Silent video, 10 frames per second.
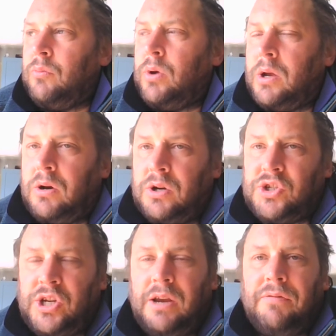are
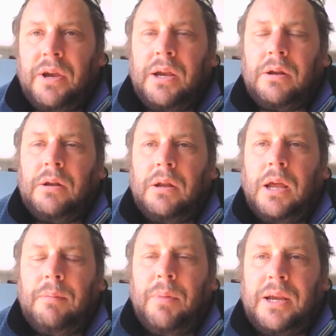achieving
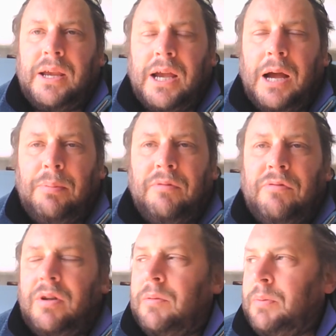and making happen
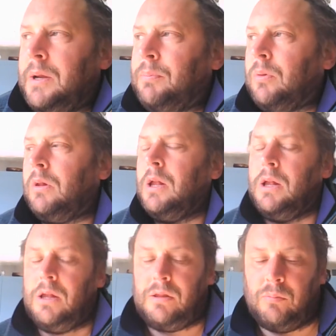for other people,
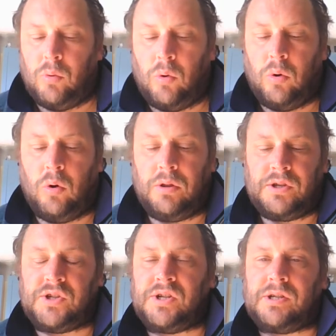the more
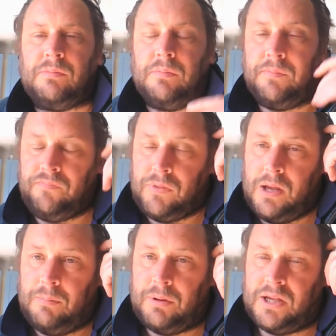the system
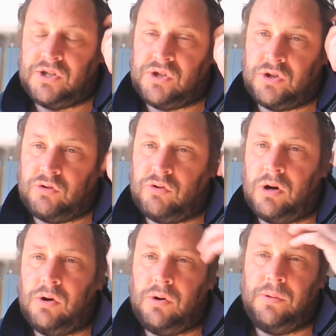begins to
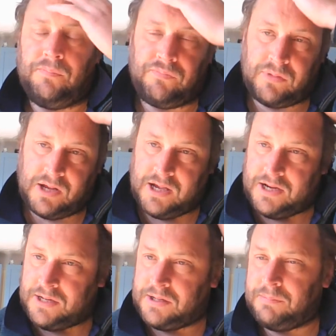grow
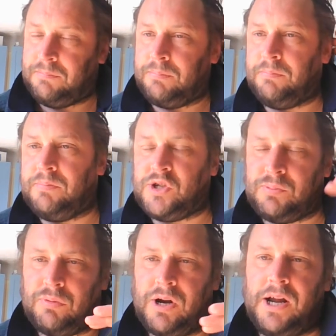and
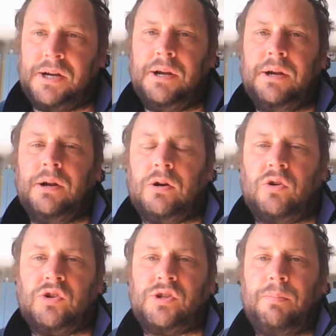spread
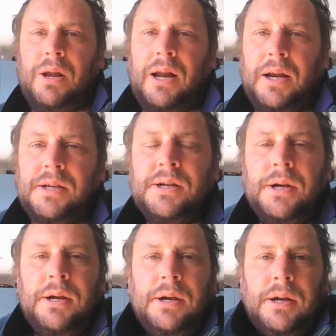across the planet
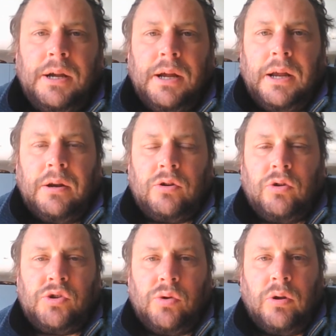and
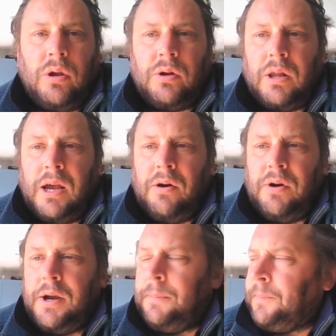across your local
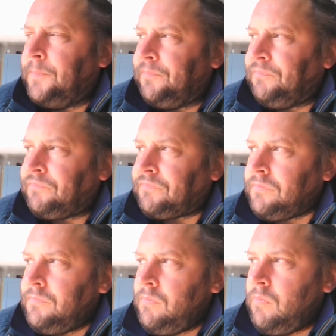area.
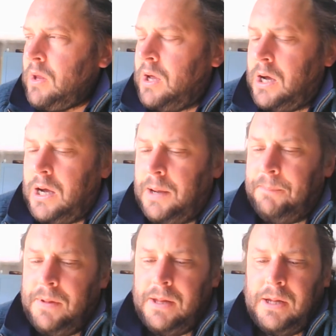
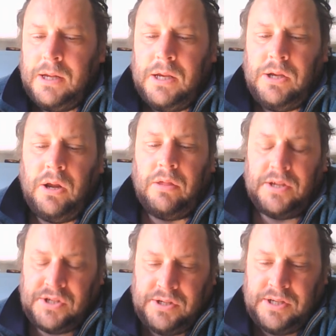
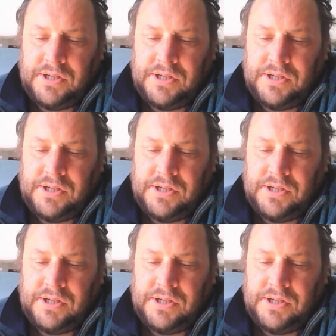This